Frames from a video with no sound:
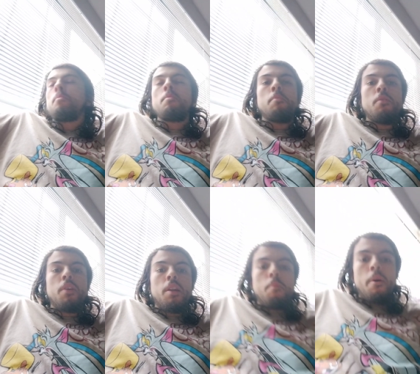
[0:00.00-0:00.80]
be
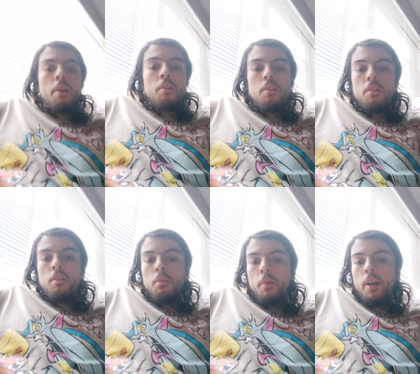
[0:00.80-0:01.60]
moving in a better
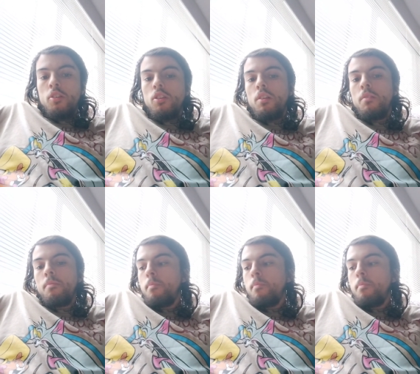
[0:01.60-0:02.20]
direction.